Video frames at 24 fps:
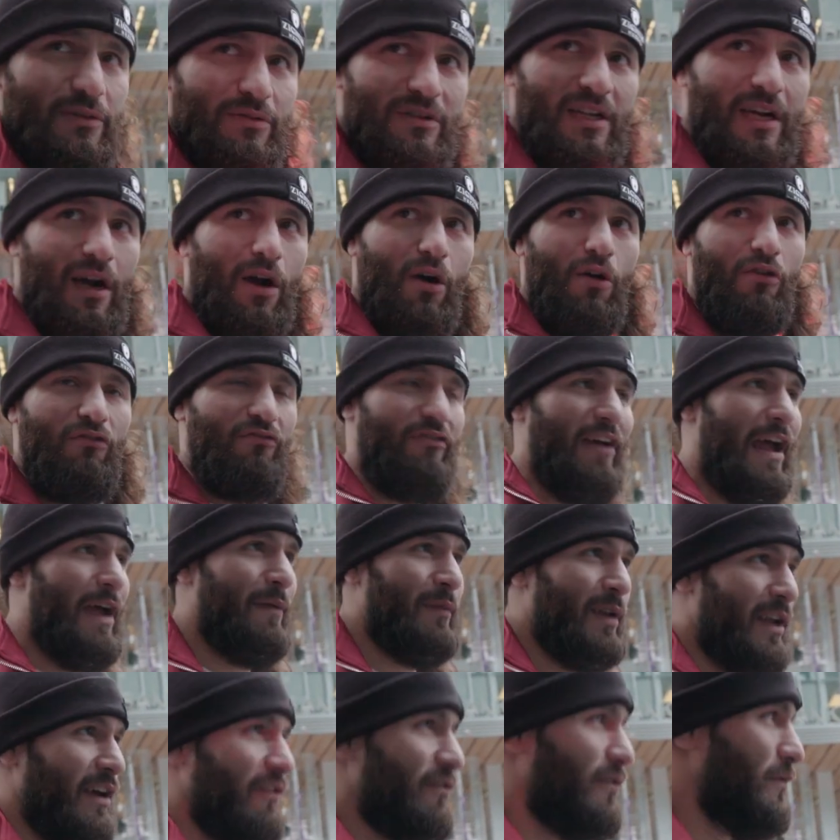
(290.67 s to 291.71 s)
it was like a whole
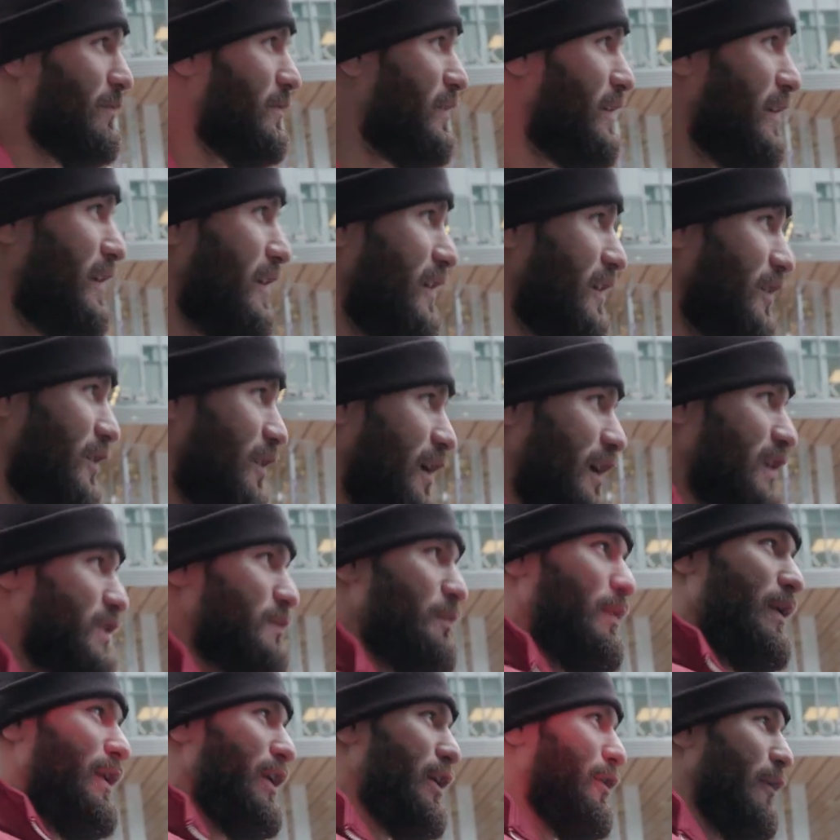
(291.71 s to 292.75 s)
family of them. That's
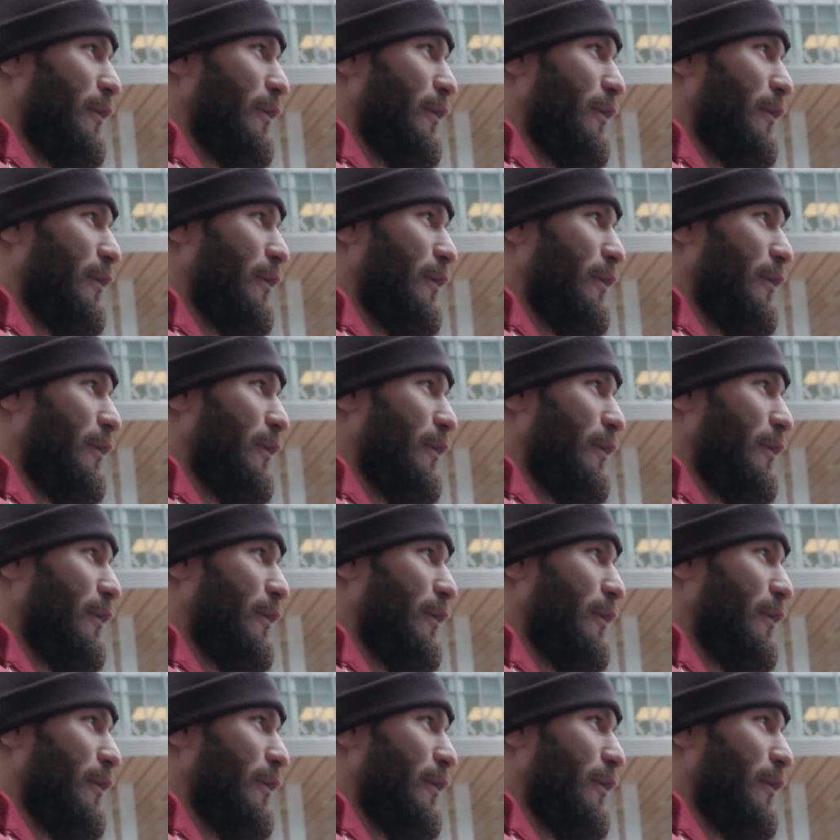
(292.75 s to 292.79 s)
pretty